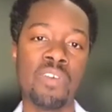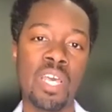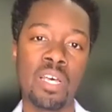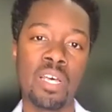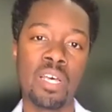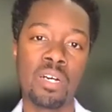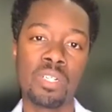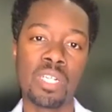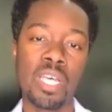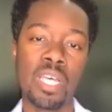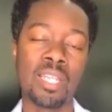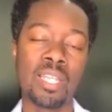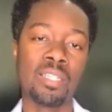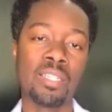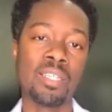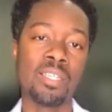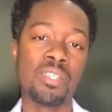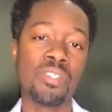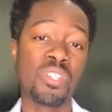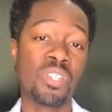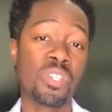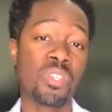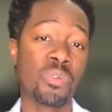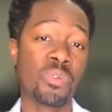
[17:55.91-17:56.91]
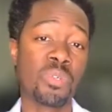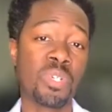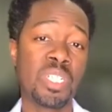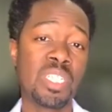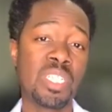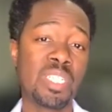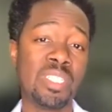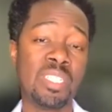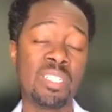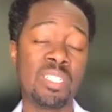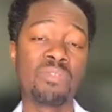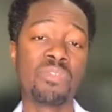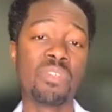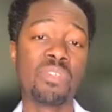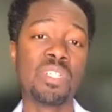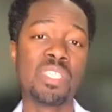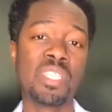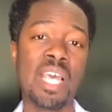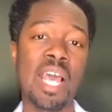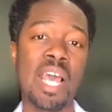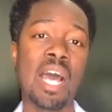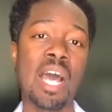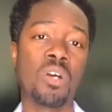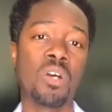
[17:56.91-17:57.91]
held at least three different
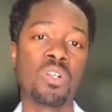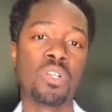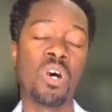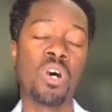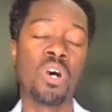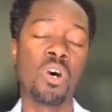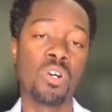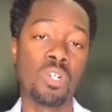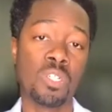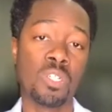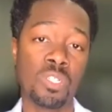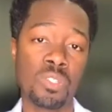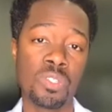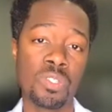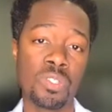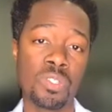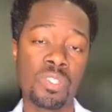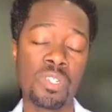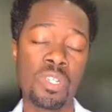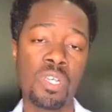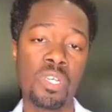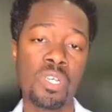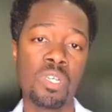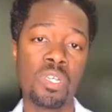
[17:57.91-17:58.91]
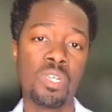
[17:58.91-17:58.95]
town halls